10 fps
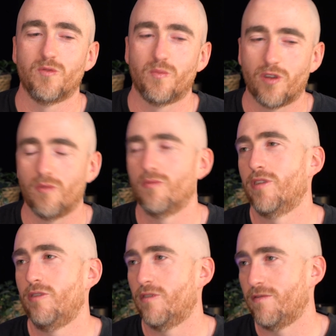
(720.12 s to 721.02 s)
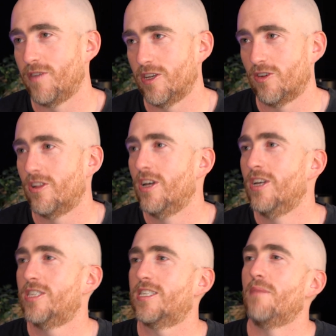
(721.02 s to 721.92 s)
it will probably reveal
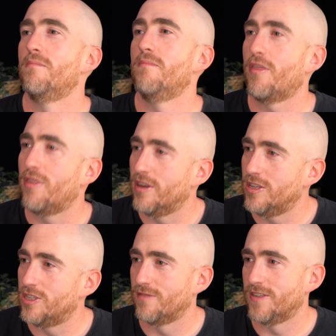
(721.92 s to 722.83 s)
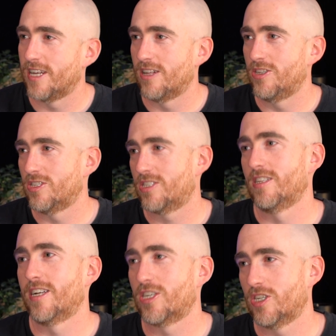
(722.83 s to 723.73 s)
some methods of intelligence
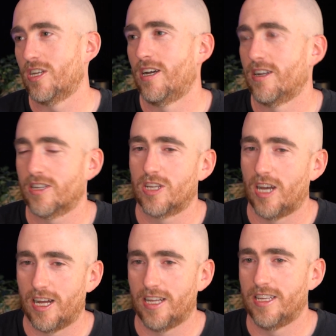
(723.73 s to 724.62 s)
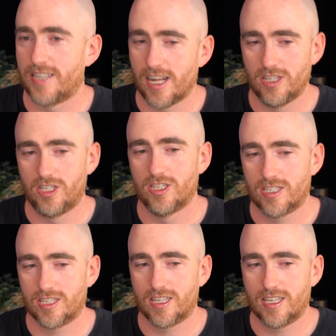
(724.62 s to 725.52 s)

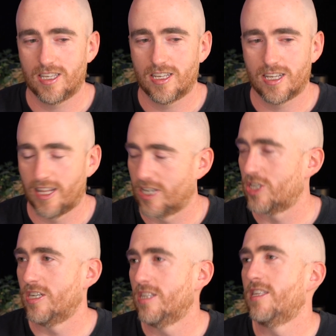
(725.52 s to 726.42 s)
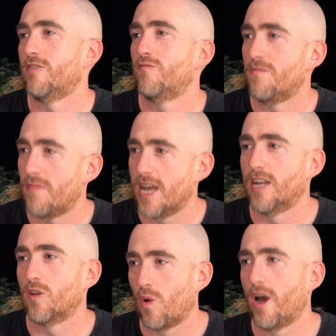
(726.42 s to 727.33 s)
intelligence collection that
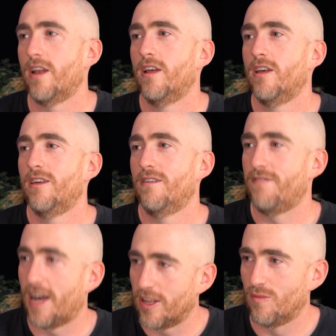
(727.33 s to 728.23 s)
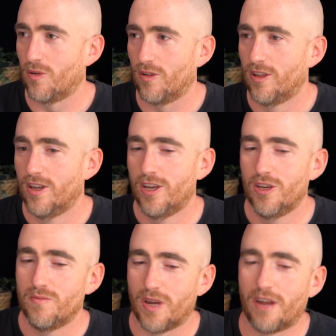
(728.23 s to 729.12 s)
remain quite valuable.
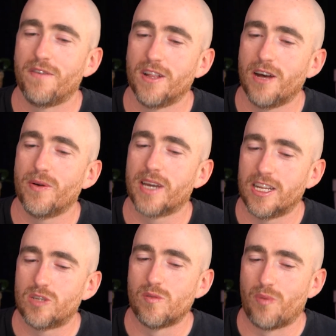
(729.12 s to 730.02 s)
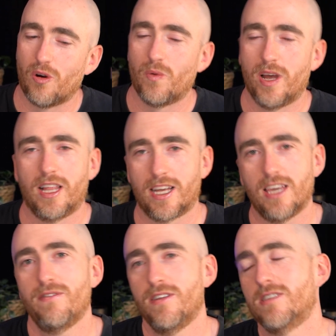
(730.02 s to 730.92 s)
But I feel like we're getting to a point where, like,
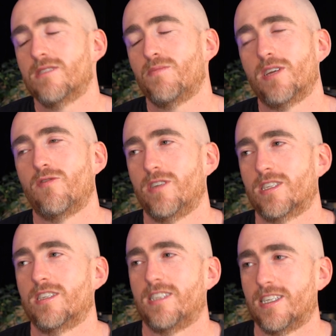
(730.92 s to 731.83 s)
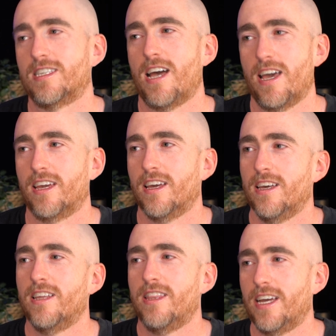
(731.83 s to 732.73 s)
if it is a bigger risk as they're saying,
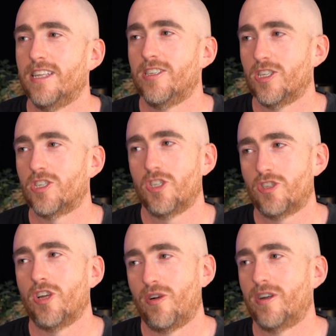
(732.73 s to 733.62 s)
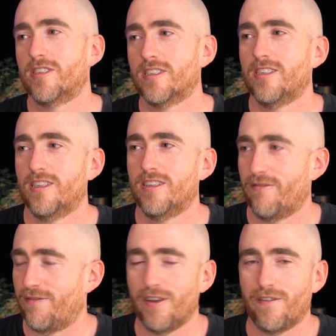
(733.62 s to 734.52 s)
just show us.
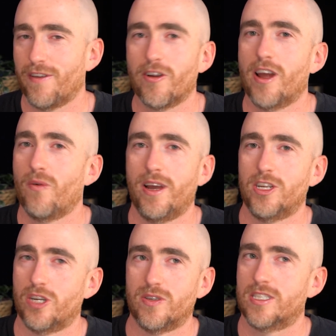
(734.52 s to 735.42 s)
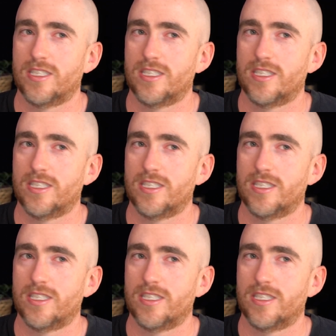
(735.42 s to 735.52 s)
Figure out a way to show us